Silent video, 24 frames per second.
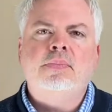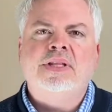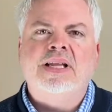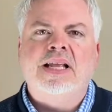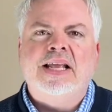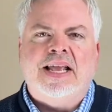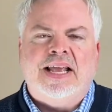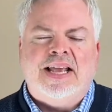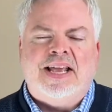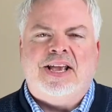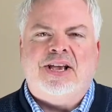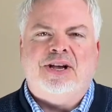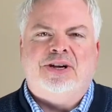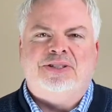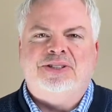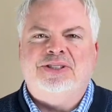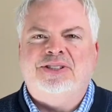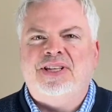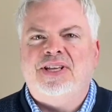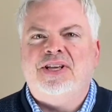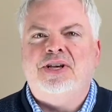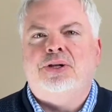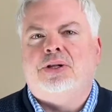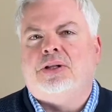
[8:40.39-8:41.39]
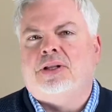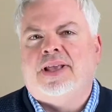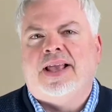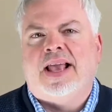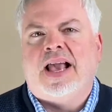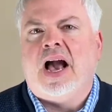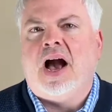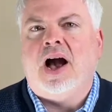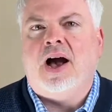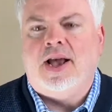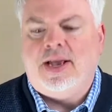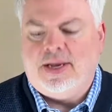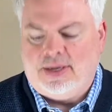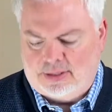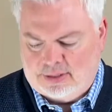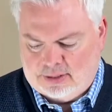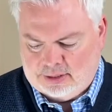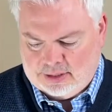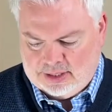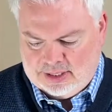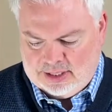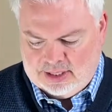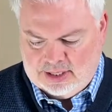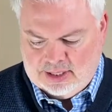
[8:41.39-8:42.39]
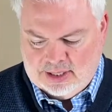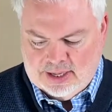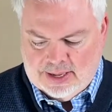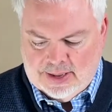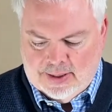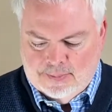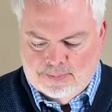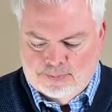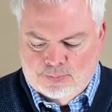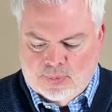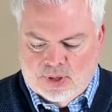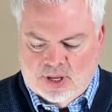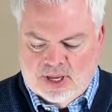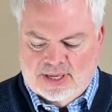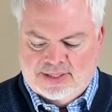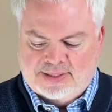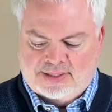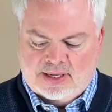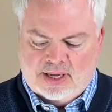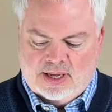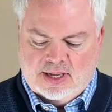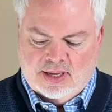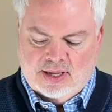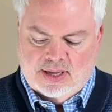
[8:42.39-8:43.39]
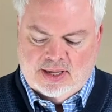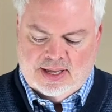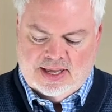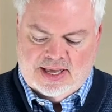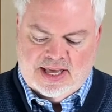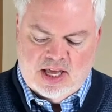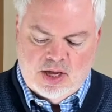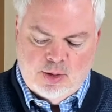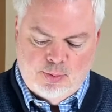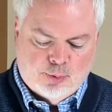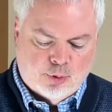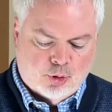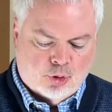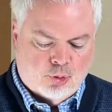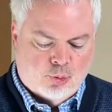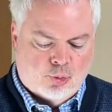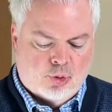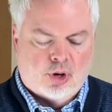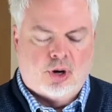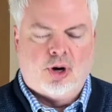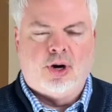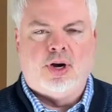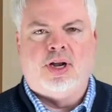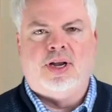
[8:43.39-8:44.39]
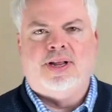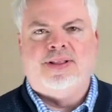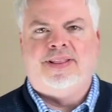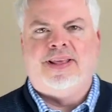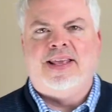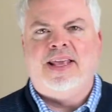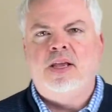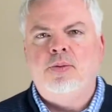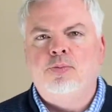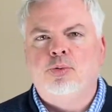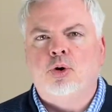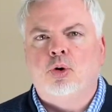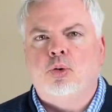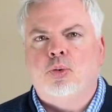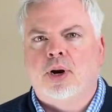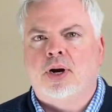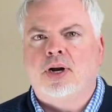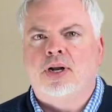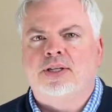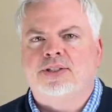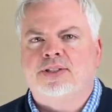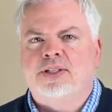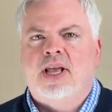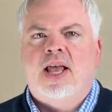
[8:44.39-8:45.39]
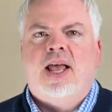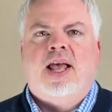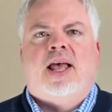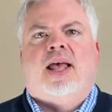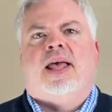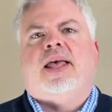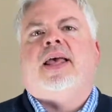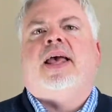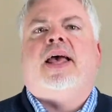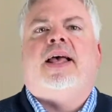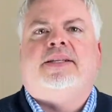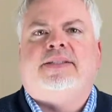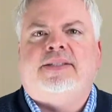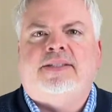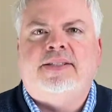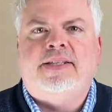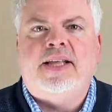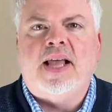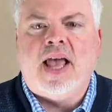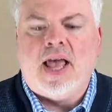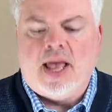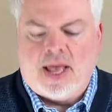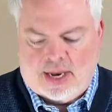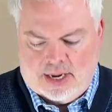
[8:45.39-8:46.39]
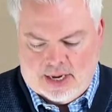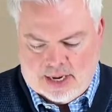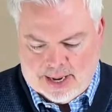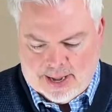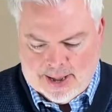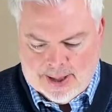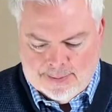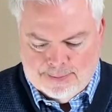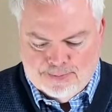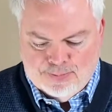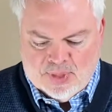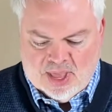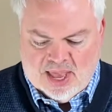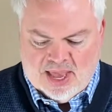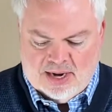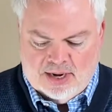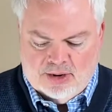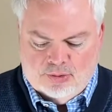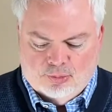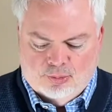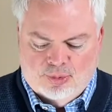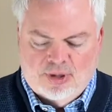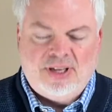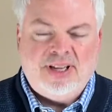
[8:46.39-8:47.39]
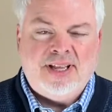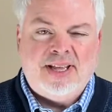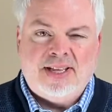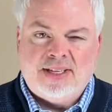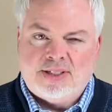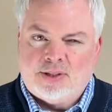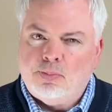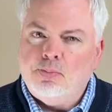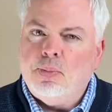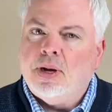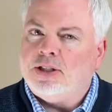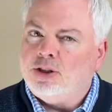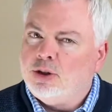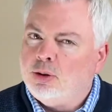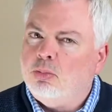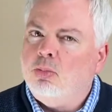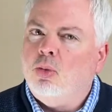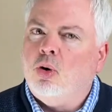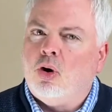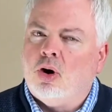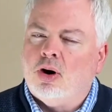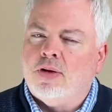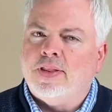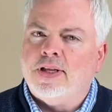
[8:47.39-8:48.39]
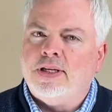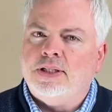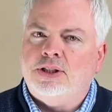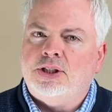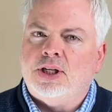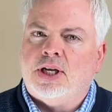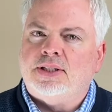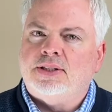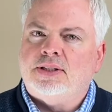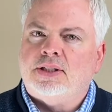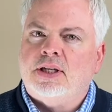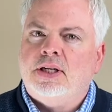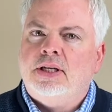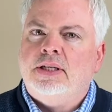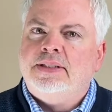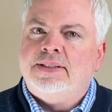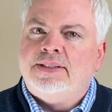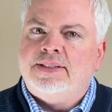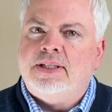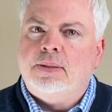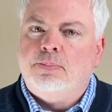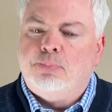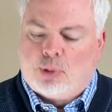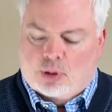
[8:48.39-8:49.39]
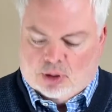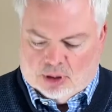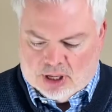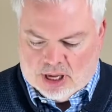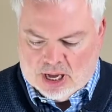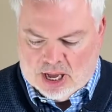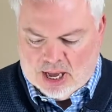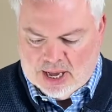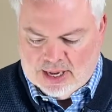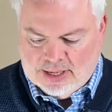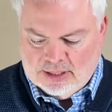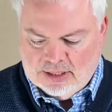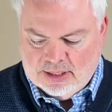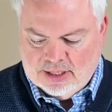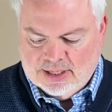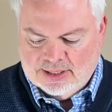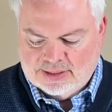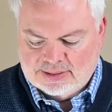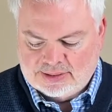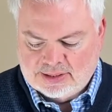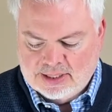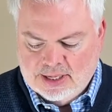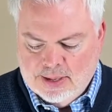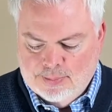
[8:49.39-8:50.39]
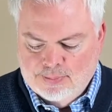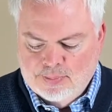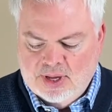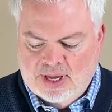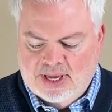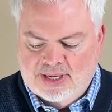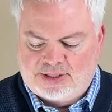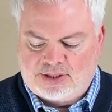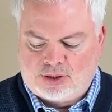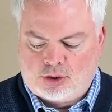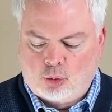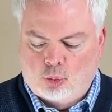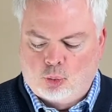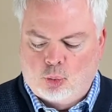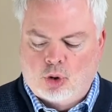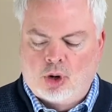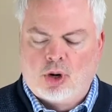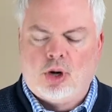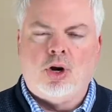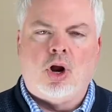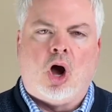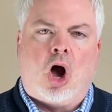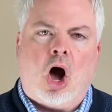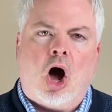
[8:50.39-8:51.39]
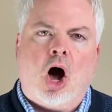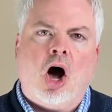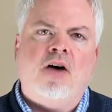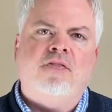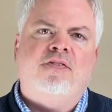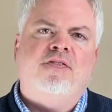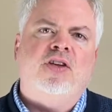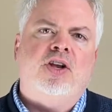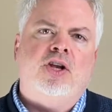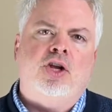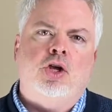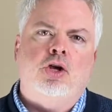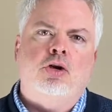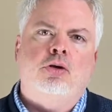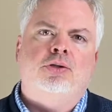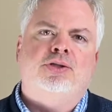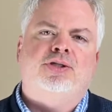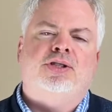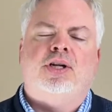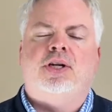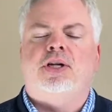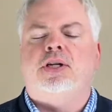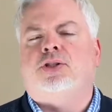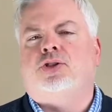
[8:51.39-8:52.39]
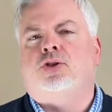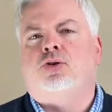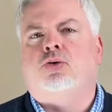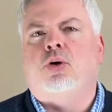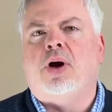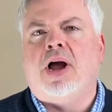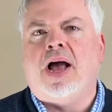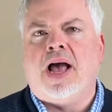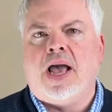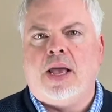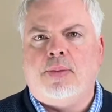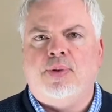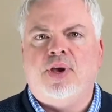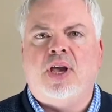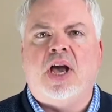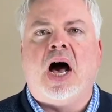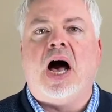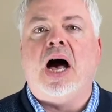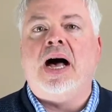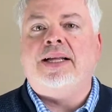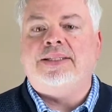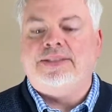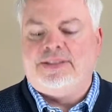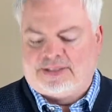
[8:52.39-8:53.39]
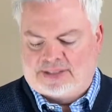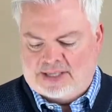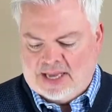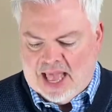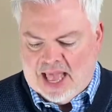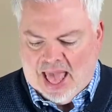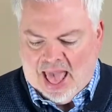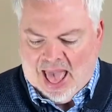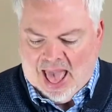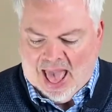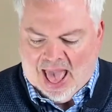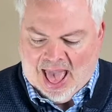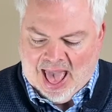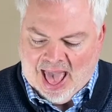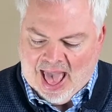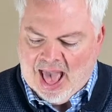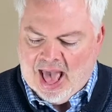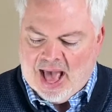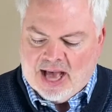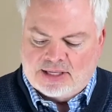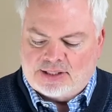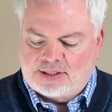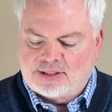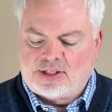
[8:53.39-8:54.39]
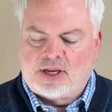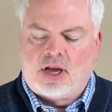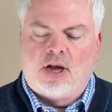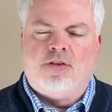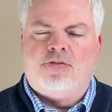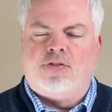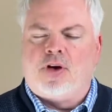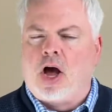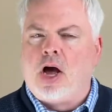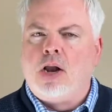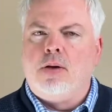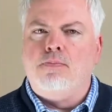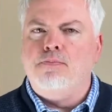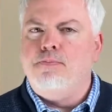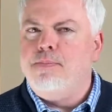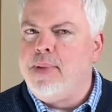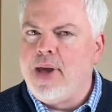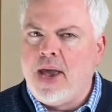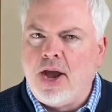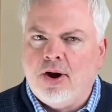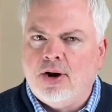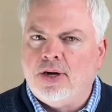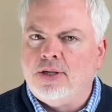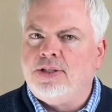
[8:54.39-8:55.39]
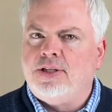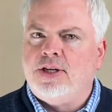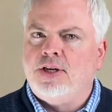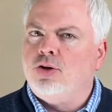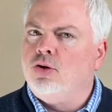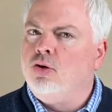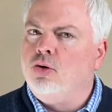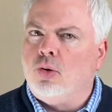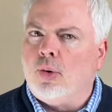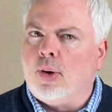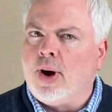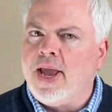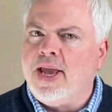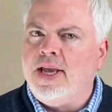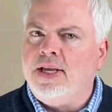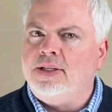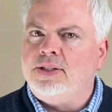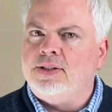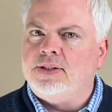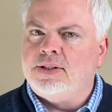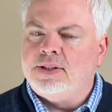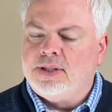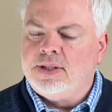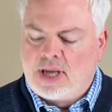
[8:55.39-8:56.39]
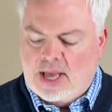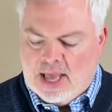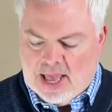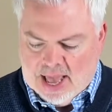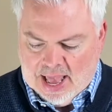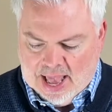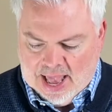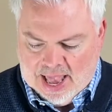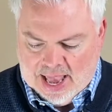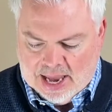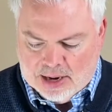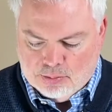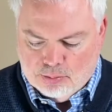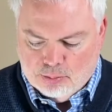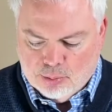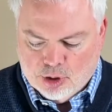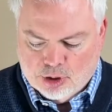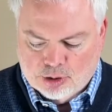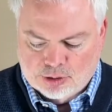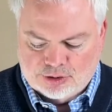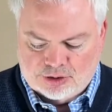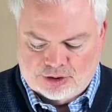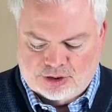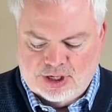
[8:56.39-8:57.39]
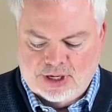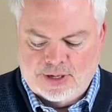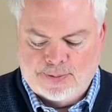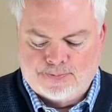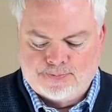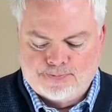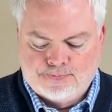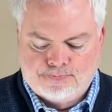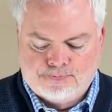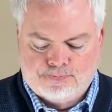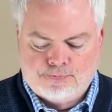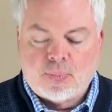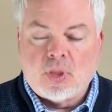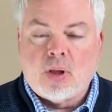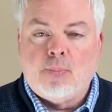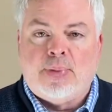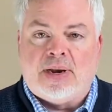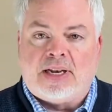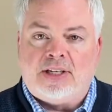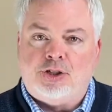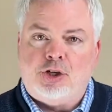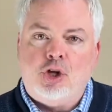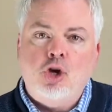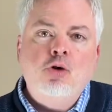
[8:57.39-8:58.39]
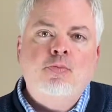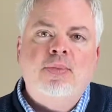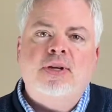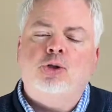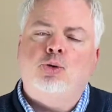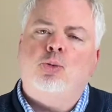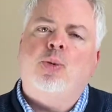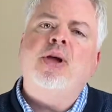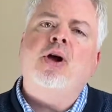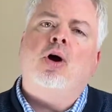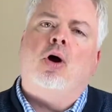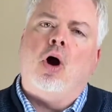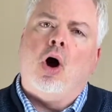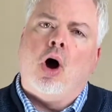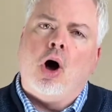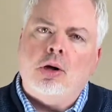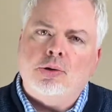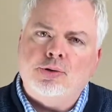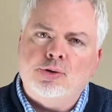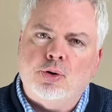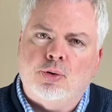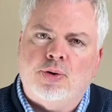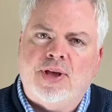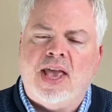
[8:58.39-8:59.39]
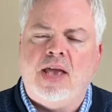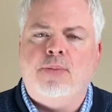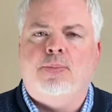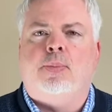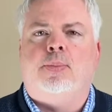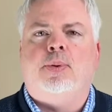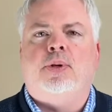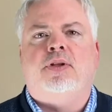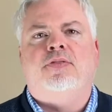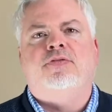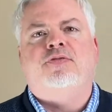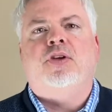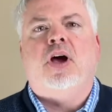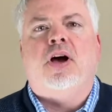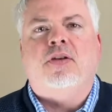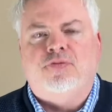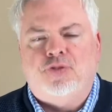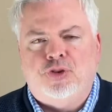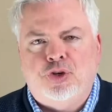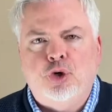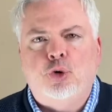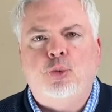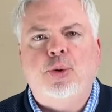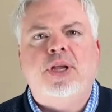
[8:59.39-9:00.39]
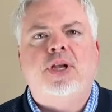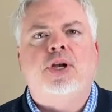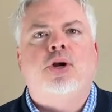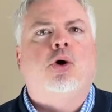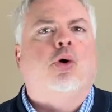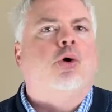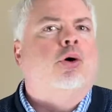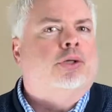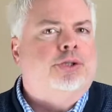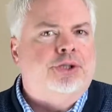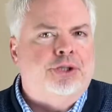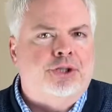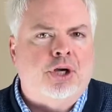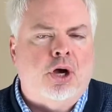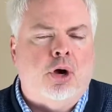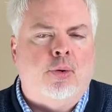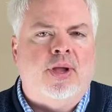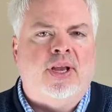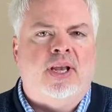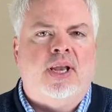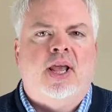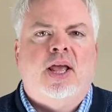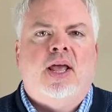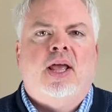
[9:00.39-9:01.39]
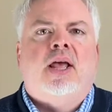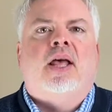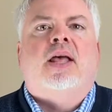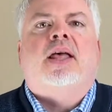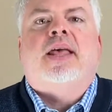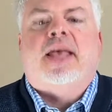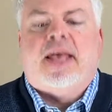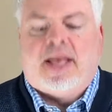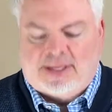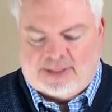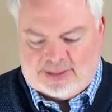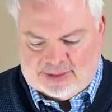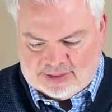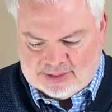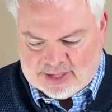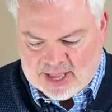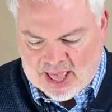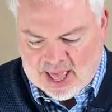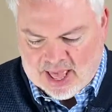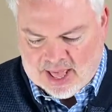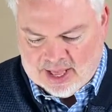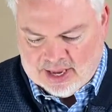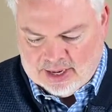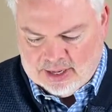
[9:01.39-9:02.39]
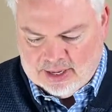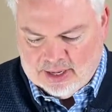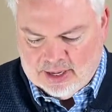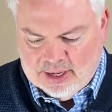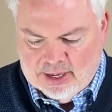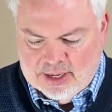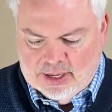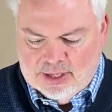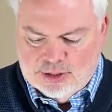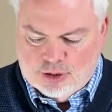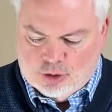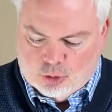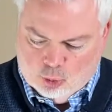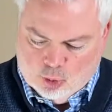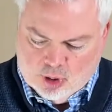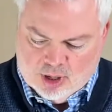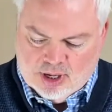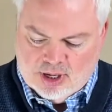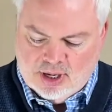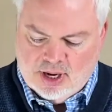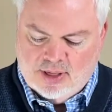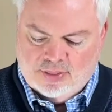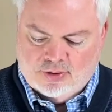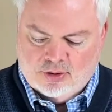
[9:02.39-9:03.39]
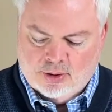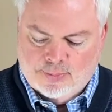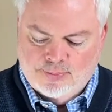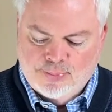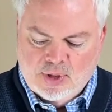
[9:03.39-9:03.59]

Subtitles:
Here, deal kindly is a Hebrew word. The Hebrew word is chesed, and it really is much more than just simple kindness. It's the word often used to describe God's acts of unmerited grace and mercy. But as humans, we are also capable of doing or showing chesed to one another.